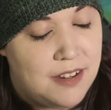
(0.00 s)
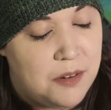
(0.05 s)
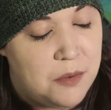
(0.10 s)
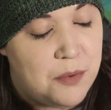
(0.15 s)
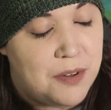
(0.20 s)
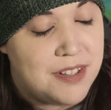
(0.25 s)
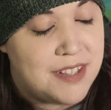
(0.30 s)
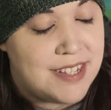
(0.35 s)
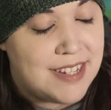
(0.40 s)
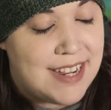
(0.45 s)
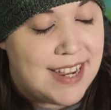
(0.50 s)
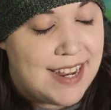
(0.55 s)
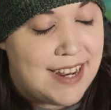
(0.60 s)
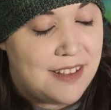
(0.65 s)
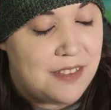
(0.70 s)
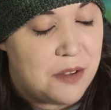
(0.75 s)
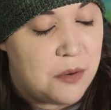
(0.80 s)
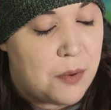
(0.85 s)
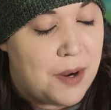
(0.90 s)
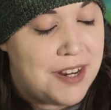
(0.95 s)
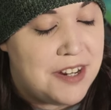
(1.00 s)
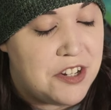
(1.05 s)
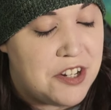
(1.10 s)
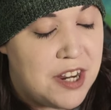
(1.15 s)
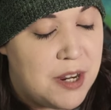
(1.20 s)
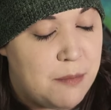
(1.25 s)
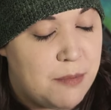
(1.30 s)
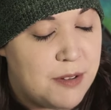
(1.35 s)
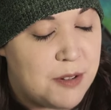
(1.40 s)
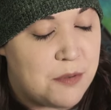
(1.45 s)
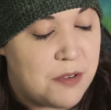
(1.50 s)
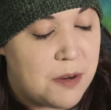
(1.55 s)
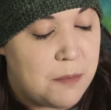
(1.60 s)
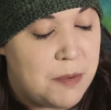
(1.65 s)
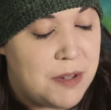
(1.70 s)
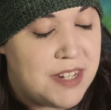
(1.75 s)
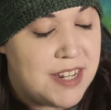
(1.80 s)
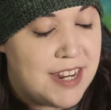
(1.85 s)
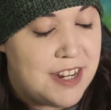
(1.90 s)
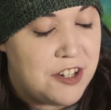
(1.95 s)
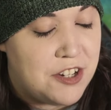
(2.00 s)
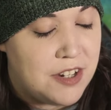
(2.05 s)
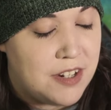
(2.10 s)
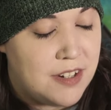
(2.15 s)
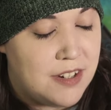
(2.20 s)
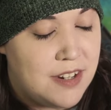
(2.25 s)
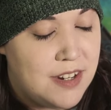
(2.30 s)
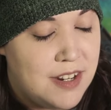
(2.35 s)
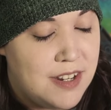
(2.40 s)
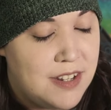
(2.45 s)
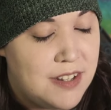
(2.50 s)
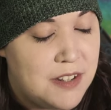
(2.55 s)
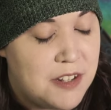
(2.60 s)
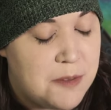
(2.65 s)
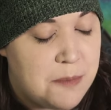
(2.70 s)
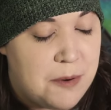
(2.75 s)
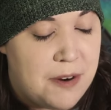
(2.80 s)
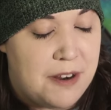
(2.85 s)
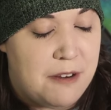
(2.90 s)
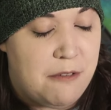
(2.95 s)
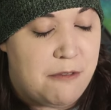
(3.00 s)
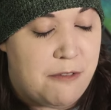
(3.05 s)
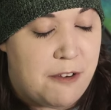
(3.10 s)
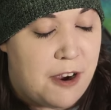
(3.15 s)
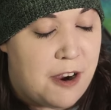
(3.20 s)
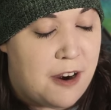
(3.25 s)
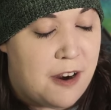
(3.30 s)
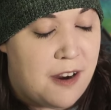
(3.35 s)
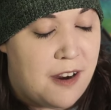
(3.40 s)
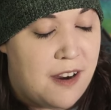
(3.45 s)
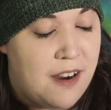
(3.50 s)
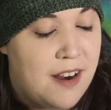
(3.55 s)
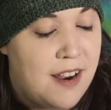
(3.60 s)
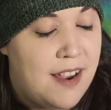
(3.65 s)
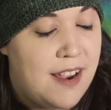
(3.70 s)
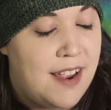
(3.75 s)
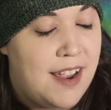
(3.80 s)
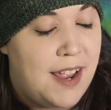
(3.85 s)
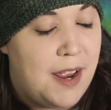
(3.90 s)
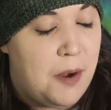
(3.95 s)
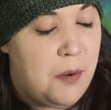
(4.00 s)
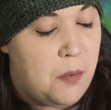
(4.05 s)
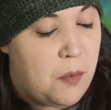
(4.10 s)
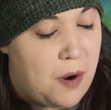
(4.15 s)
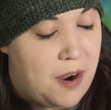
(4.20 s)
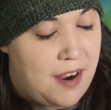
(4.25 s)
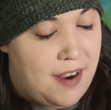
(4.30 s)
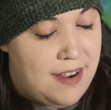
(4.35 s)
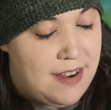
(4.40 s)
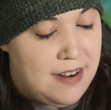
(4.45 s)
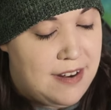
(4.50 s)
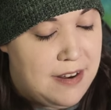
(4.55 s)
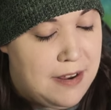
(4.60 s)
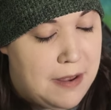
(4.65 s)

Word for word: Once again, the White Chamber's reputation spread far and wide.